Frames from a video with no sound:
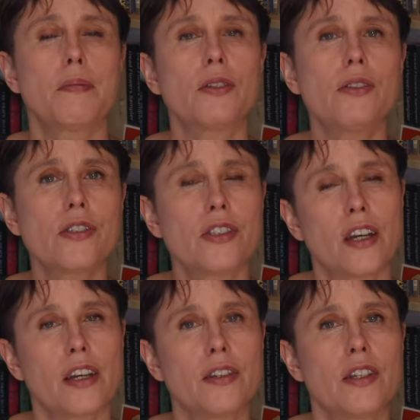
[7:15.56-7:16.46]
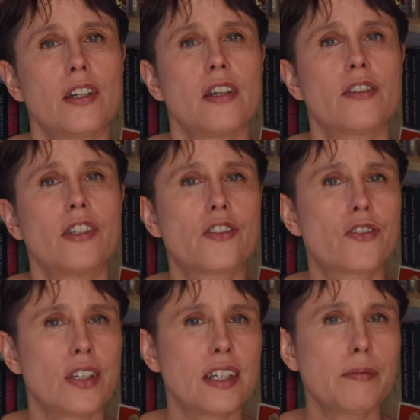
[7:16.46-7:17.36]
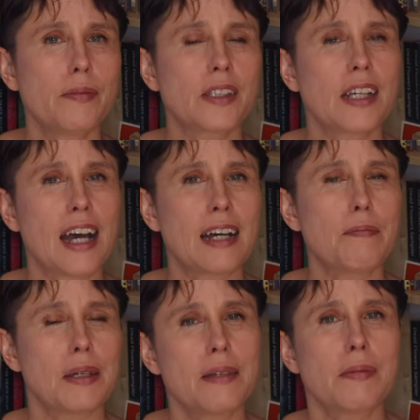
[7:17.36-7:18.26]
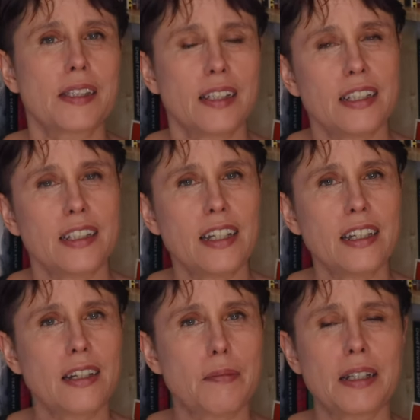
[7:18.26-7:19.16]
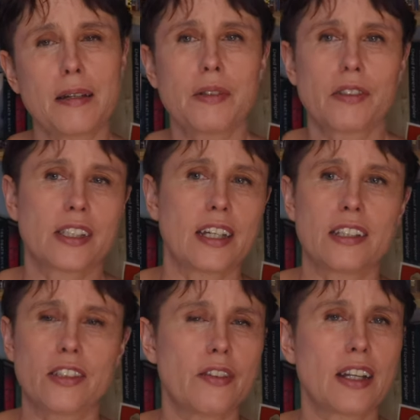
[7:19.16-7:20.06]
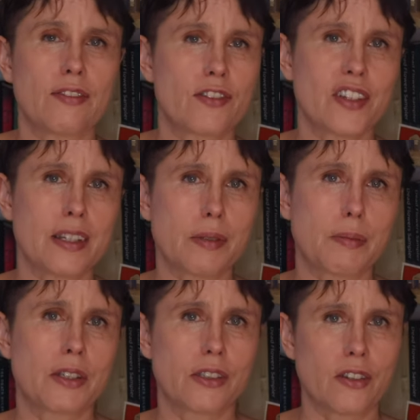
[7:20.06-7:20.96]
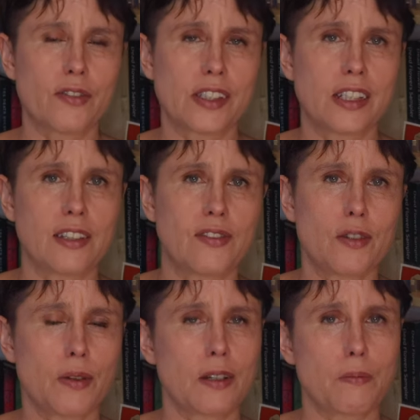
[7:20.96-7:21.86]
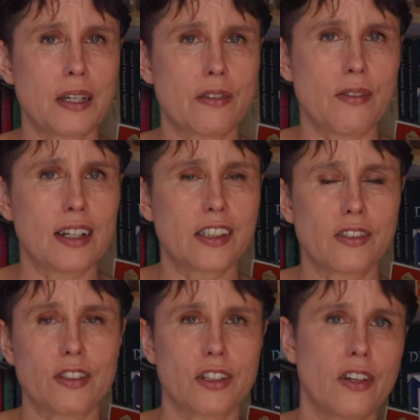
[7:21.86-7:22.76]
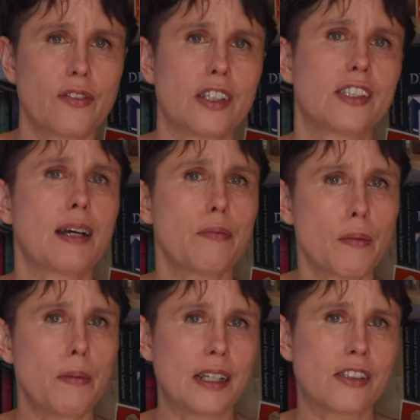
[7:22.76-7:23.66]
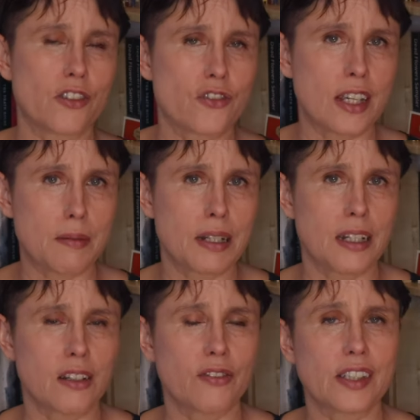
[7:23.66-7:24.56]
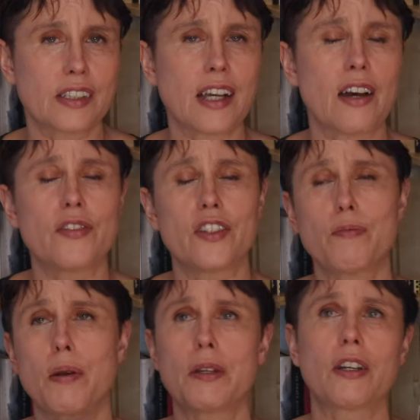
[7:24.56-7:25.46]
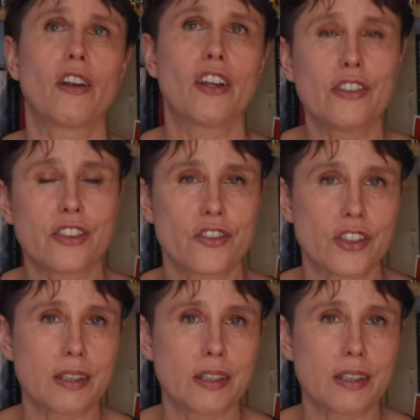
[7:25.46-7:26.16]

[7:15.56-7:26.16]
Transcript: but also that dreams can be misleading. I mean, I'm not saying don't have dreams, because obviously if you want to be a writer and a novelist, that probably is a dream in and of itself, and you've probably got loads of